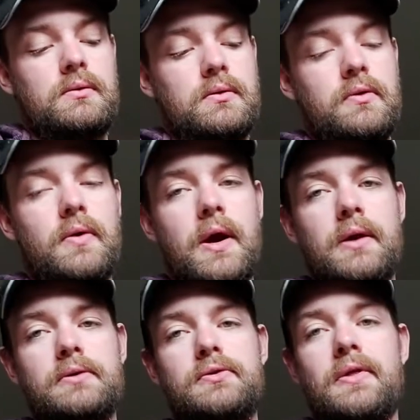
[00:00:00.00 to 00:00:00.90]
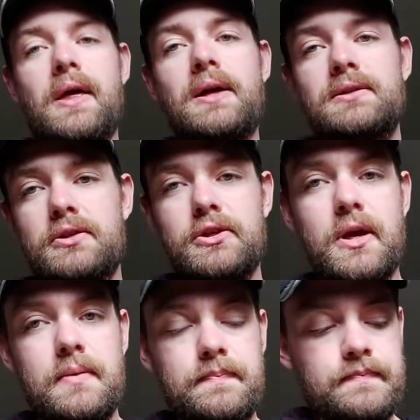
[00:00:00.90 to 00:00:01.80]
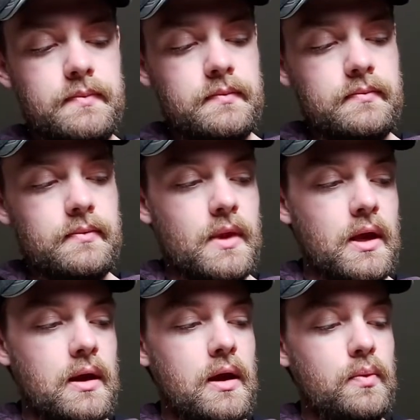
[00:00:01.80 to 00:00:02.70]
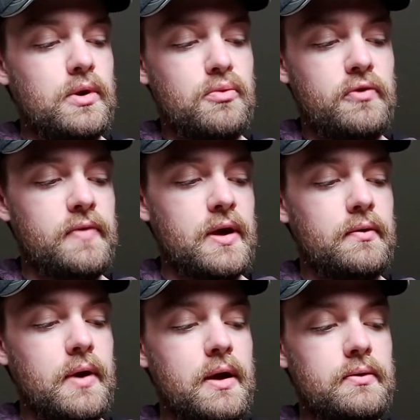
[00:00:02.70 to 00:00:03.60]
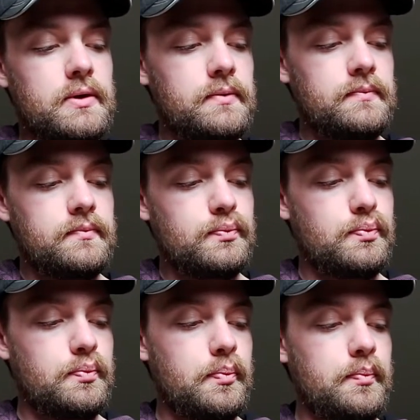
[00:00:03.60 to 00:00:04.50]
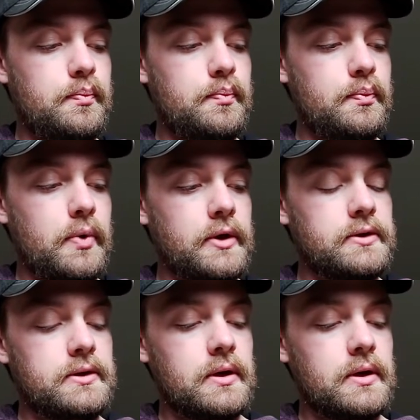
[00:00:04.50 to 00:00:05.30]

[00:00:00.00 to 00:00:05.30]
Alrighty, so that's the shape, and we can move that around, but